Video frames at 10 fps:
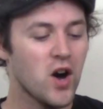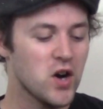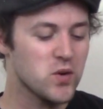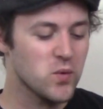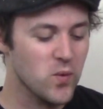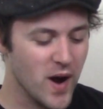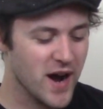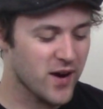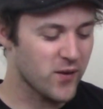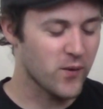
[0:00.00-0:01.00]
Oh,
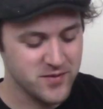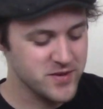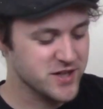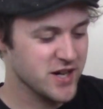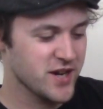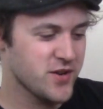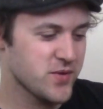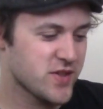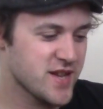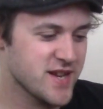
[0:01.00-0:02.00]
wow! I wish I
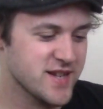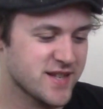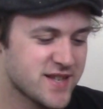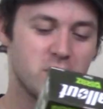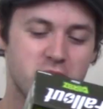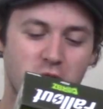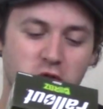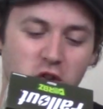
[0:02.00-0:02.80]
knew things. We have a